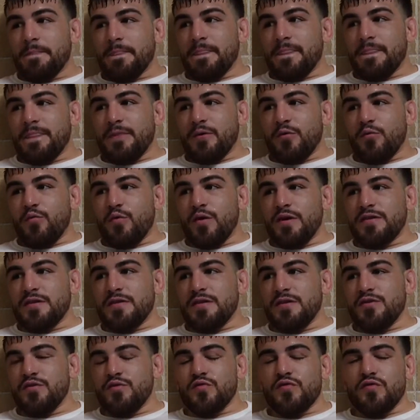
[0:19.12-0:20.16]
the one
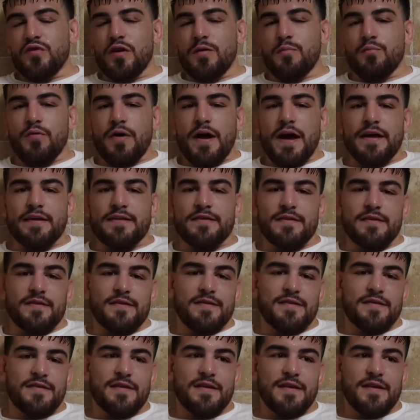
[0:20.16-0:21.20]
thing you saw in
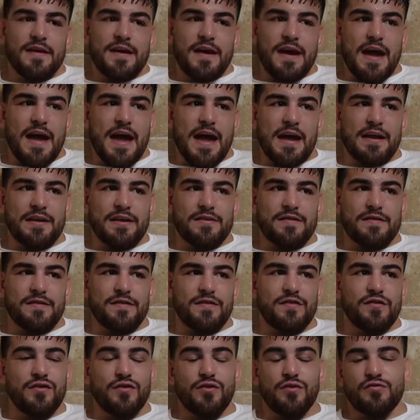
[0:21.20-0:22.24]
practice, and it's
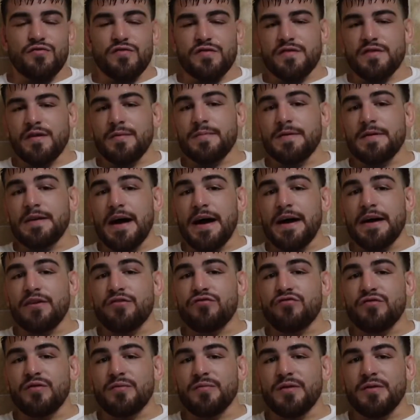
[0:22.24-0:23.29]
huge, is something I
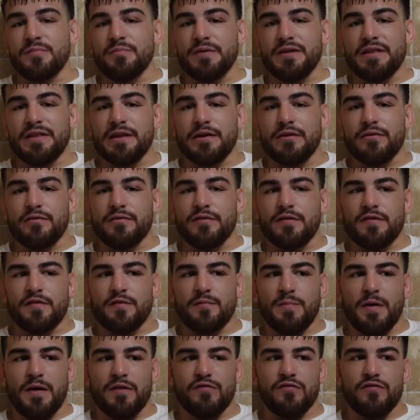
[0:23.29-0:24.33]
extremely belittled,
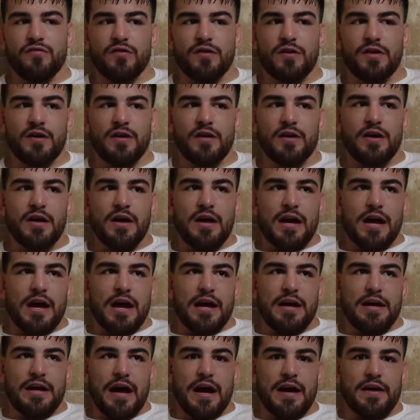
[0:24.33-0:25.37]
especially
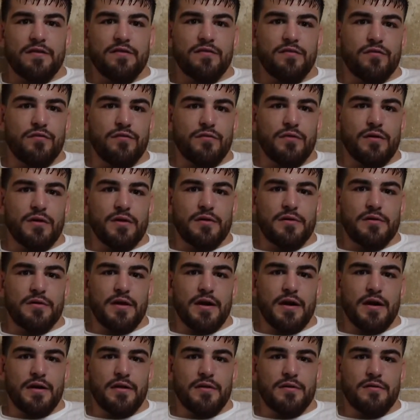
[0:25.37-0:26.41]
in high school
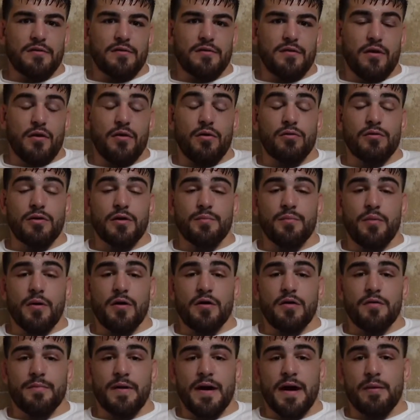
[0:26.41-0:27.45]
and the early
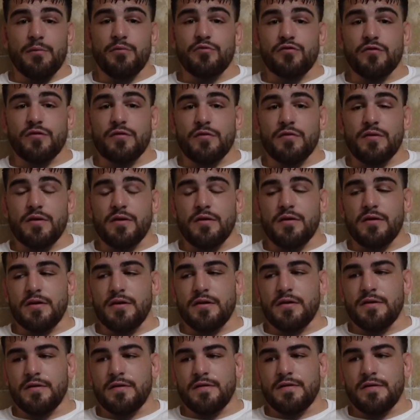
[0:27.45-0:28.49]
part of my amateur career,
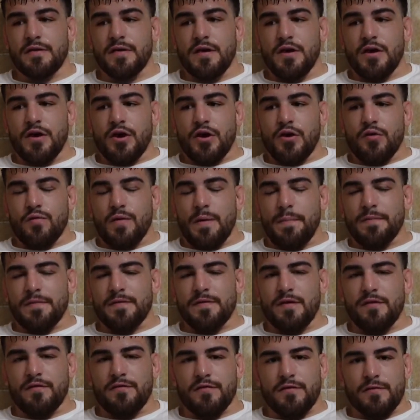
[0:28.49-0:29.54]
is
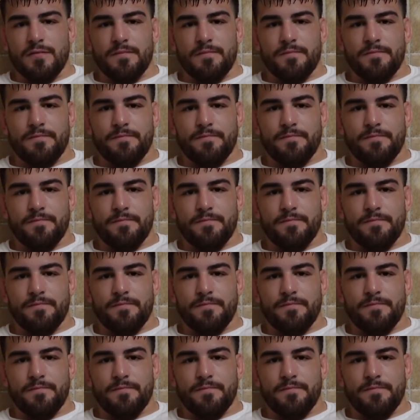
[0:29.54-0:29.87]
repetition.